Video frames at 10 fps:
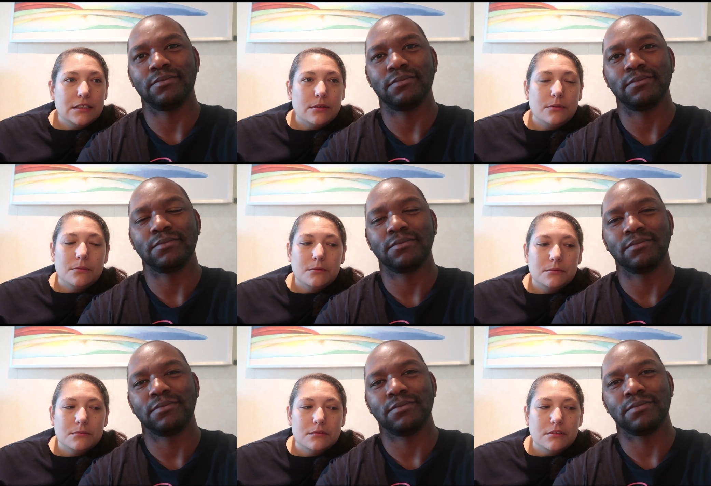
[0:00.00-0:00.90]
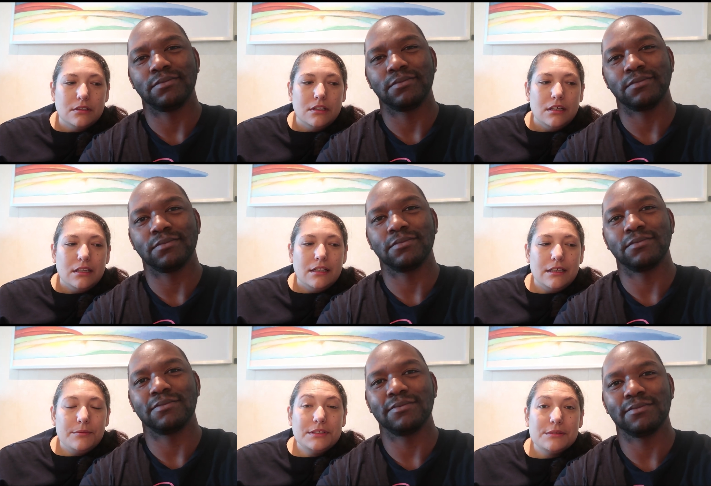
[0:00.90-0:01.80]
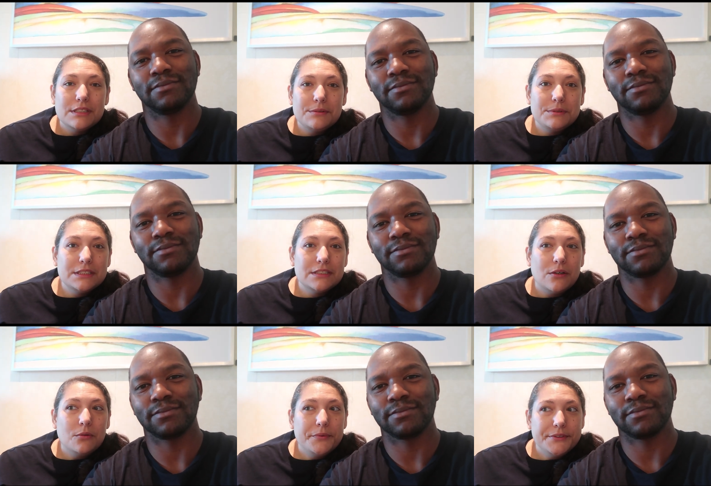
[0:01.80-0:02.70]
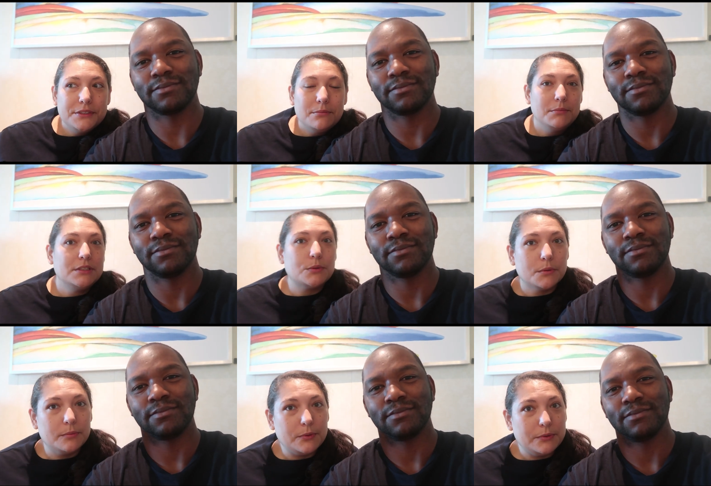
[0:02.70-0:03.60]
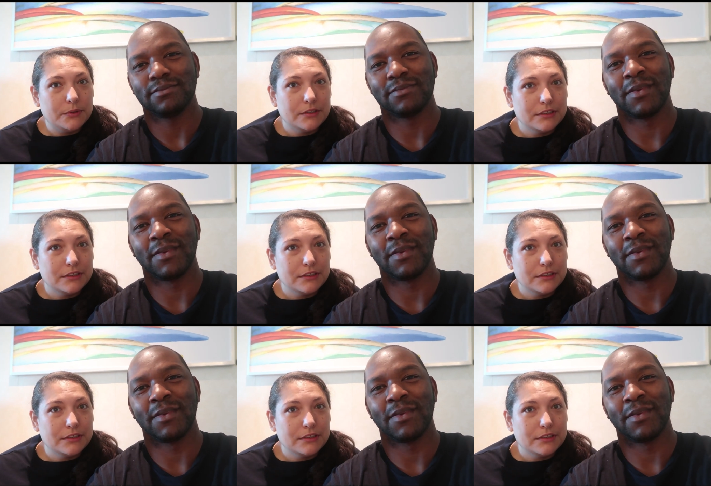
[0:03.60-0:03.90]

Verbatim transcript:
Speaker 1: So it was almost miserable.